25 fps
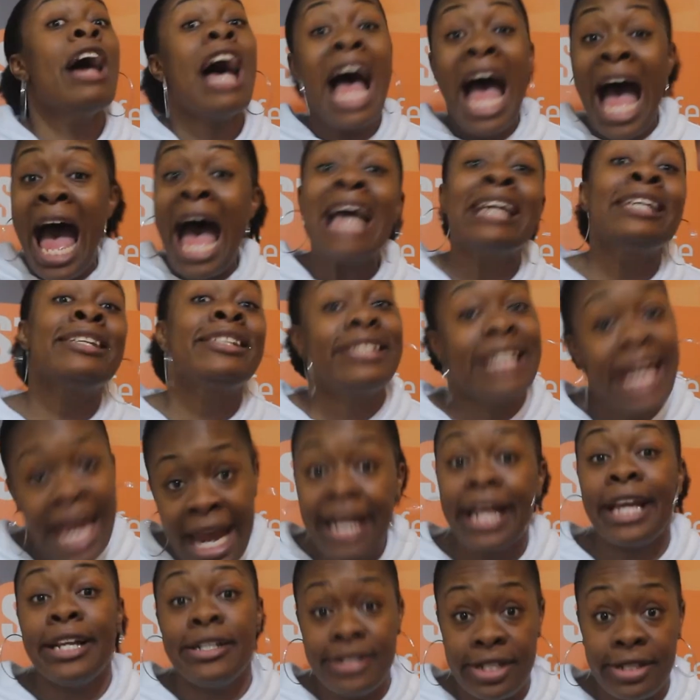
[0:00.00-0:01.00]
I
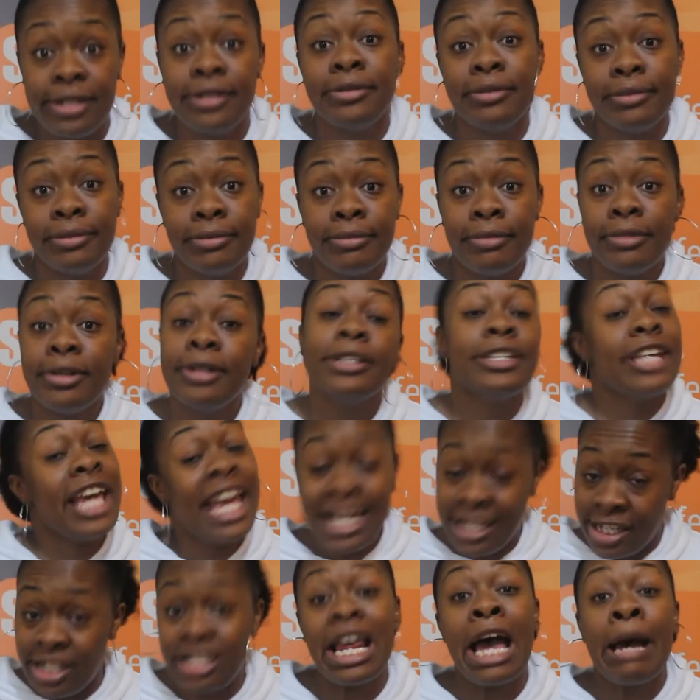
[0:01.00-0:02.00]
said it.
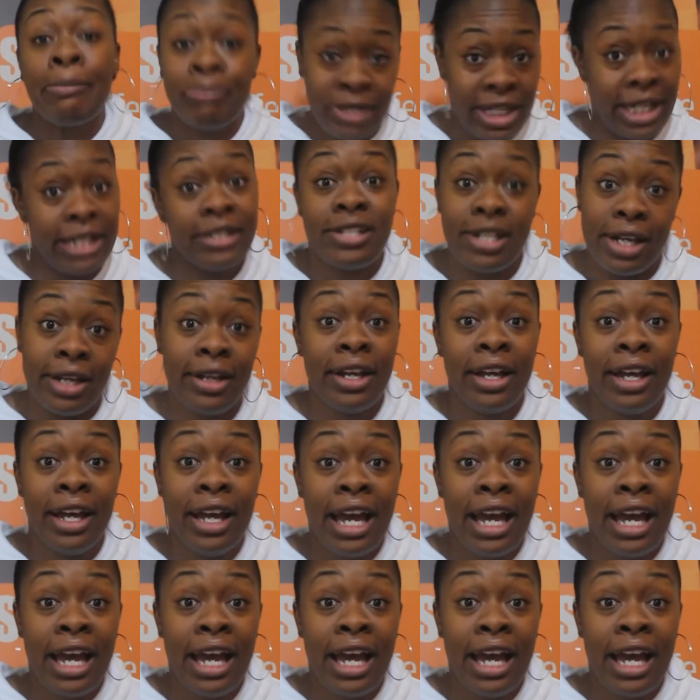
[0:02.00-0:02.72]
Accept it.